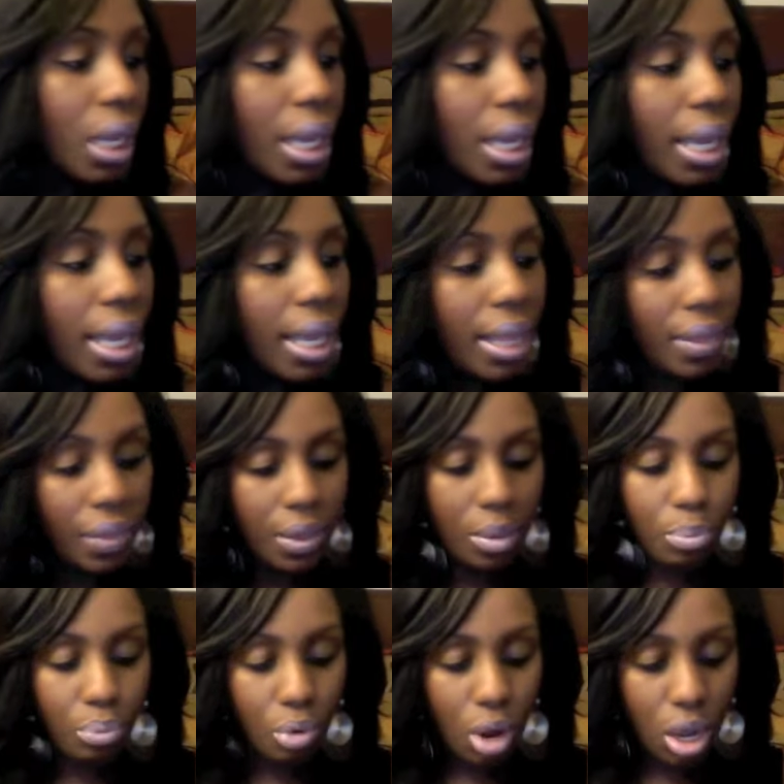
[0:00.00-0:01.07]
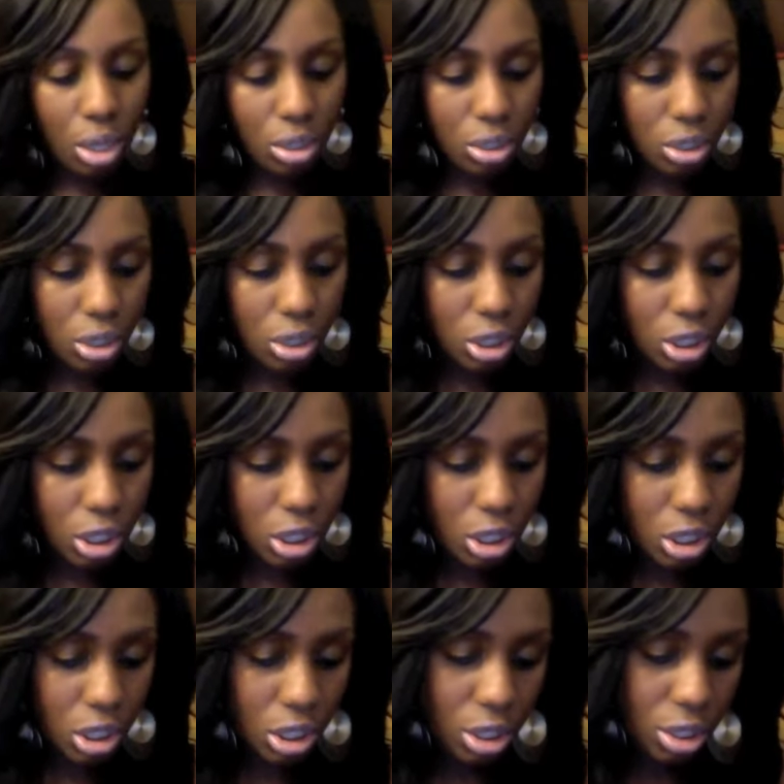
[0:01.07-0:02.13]
And the
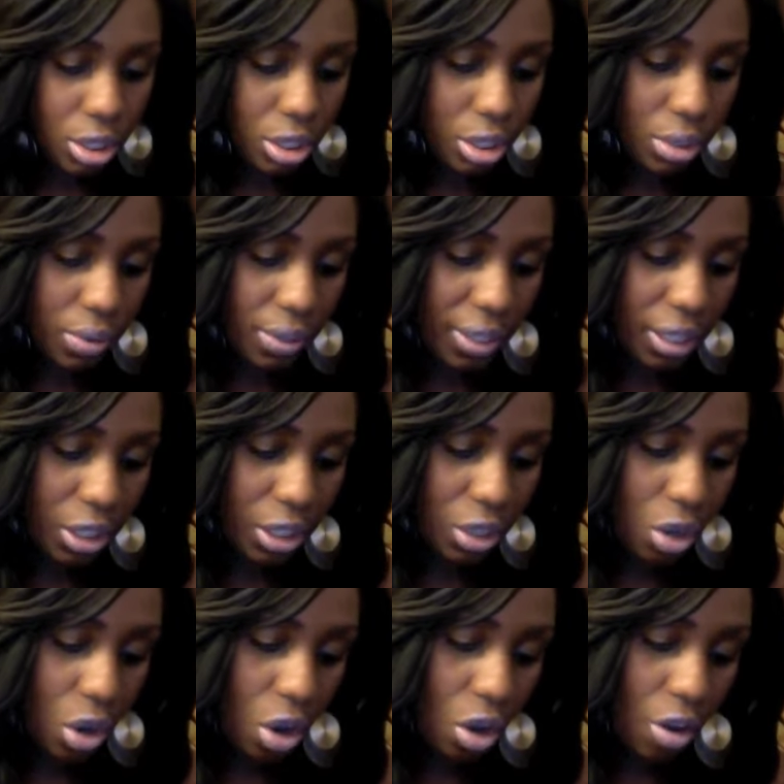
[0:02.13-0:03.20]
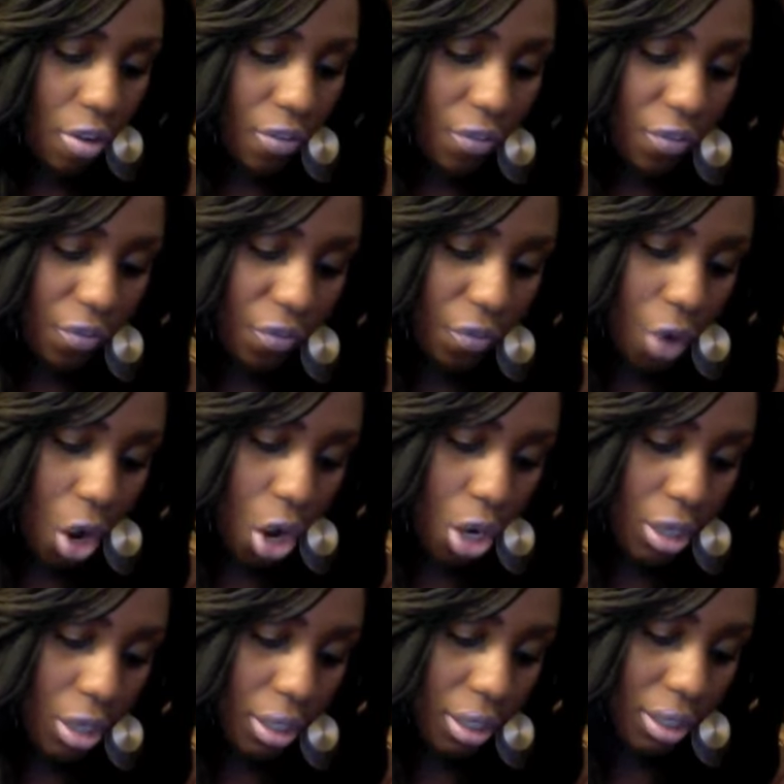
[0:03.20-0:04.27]
bronzer is called
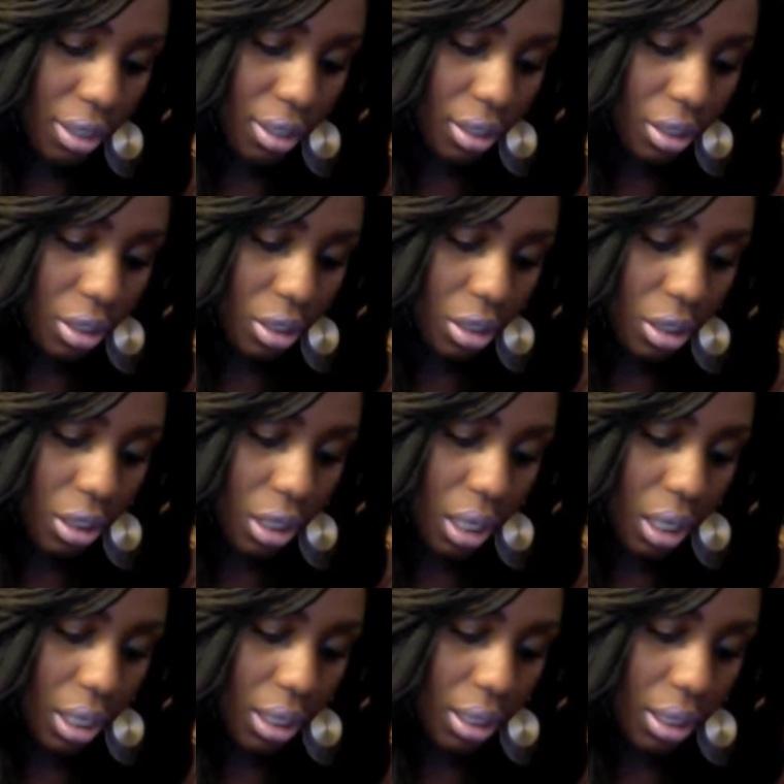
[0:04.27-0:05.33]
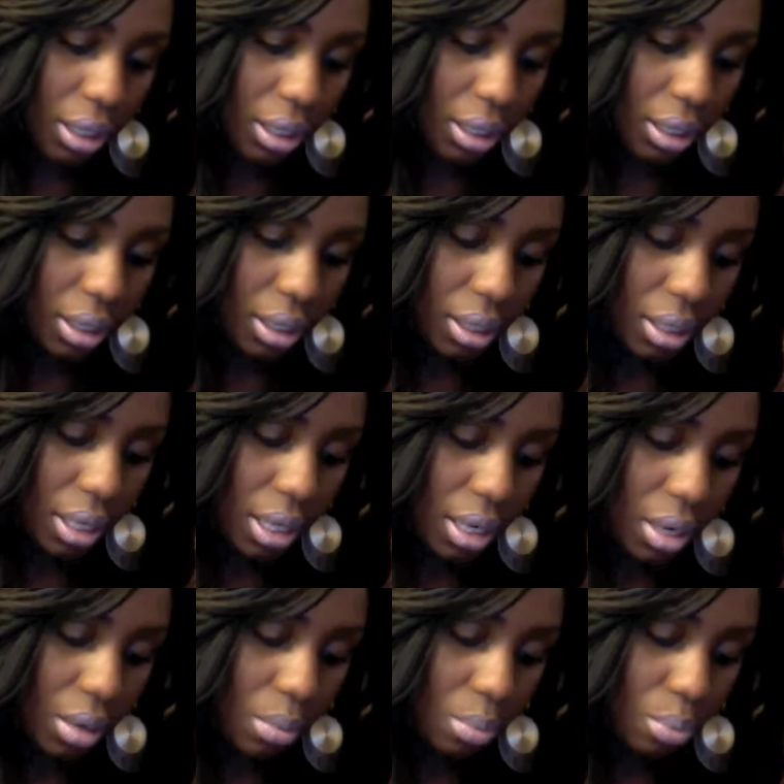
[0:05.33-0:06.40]
Fard Cut
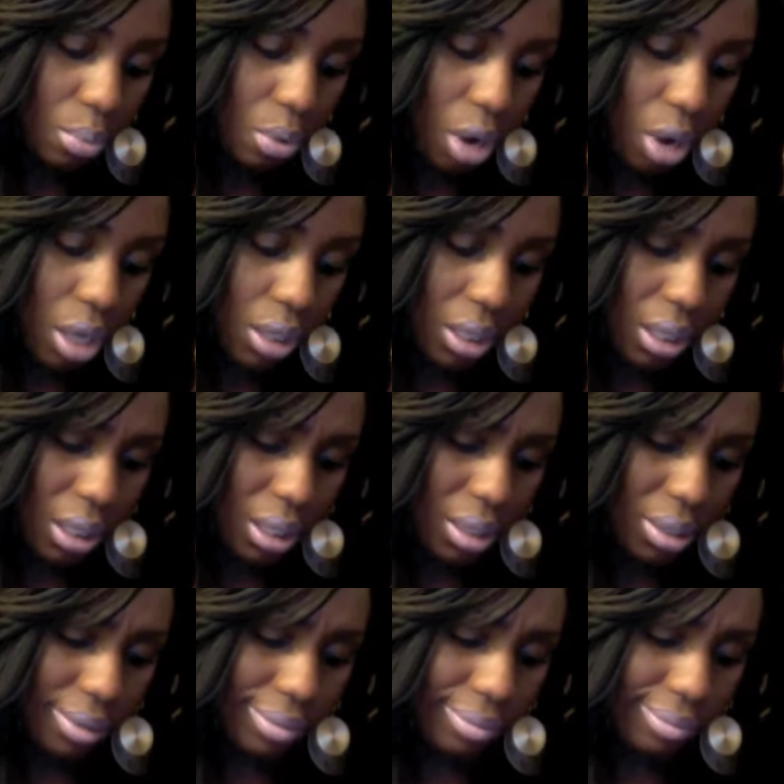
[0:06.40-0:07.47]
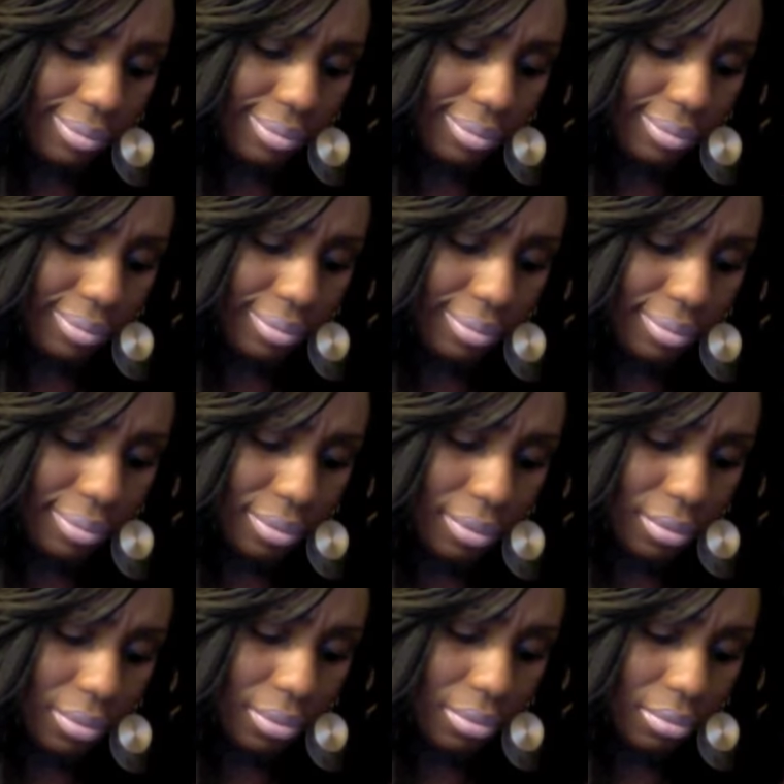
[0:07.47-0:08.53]
Bronze It.
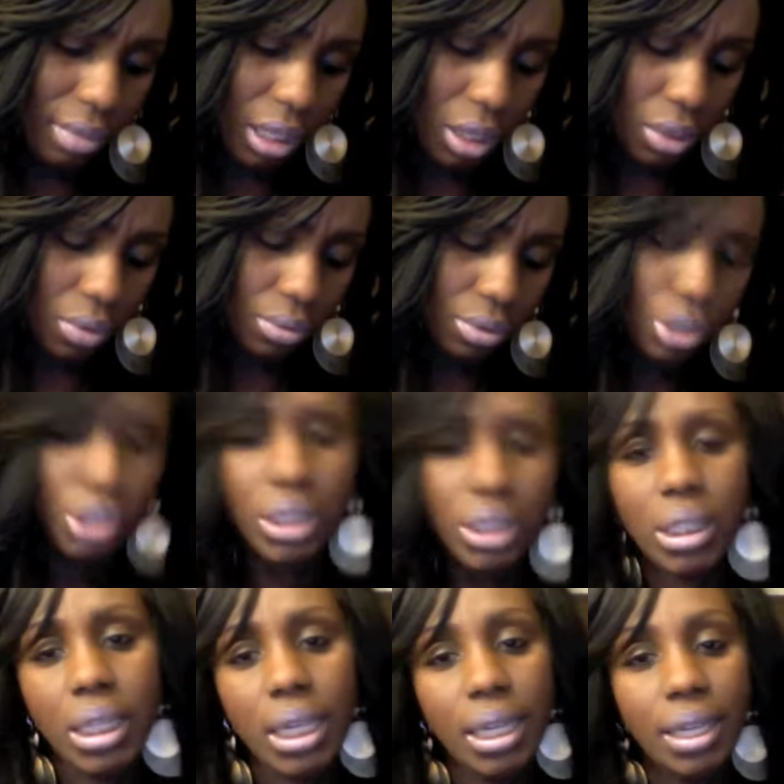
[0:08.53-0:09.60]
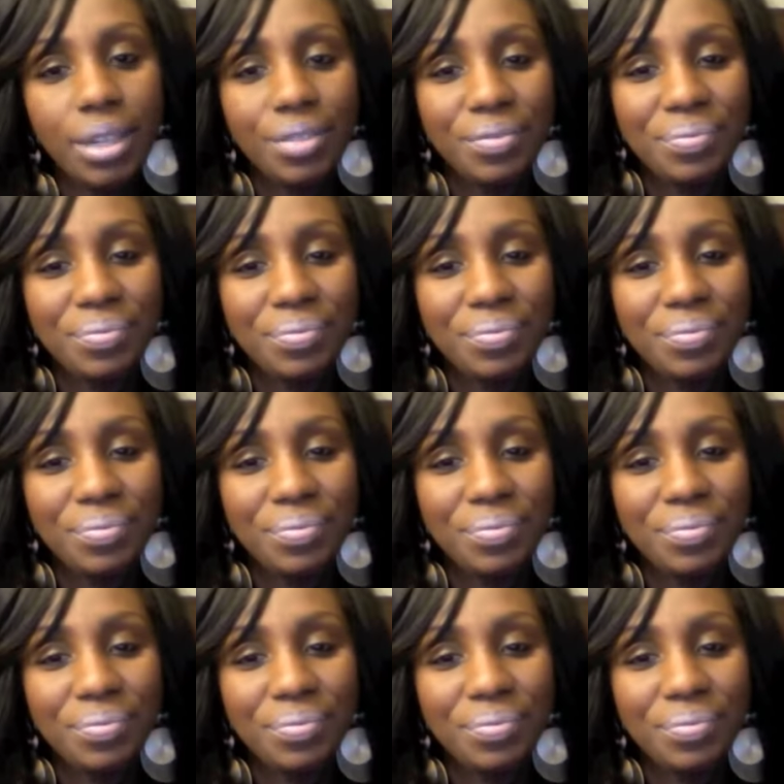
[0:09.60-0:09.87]
No, just kidding.